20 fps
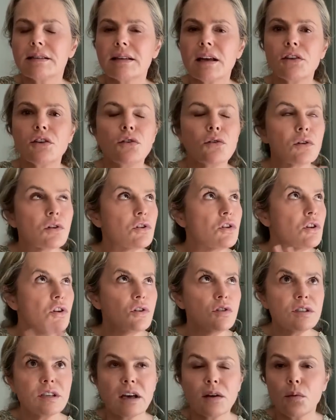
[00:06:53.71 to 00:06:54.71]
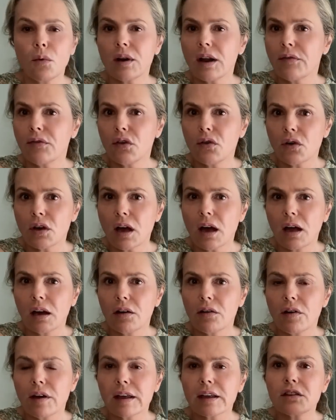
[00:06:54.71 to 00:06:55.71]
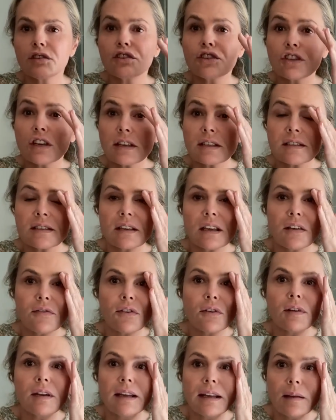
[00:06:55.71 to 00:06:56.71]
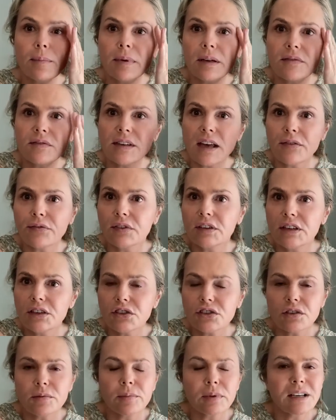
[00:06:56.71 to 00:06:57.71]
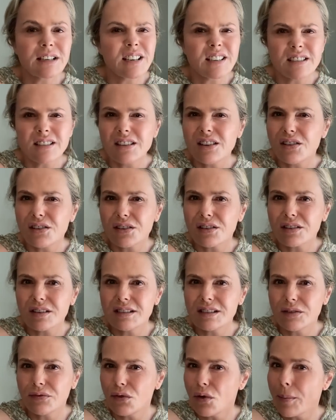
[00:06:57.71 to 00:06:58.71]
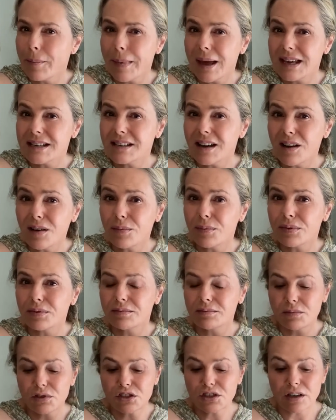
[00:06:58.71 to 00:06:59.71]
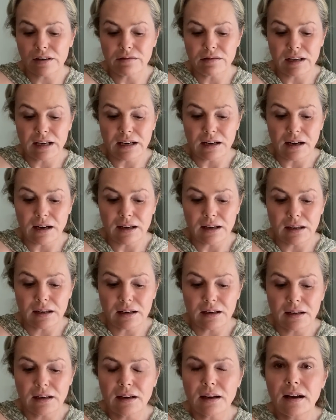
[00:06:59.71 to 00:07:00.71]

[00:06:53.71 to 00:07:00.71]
And you can use it, whatever you're colouring, just to give you a little bit of definition. But it doesn't look as if you're made up, which I really like.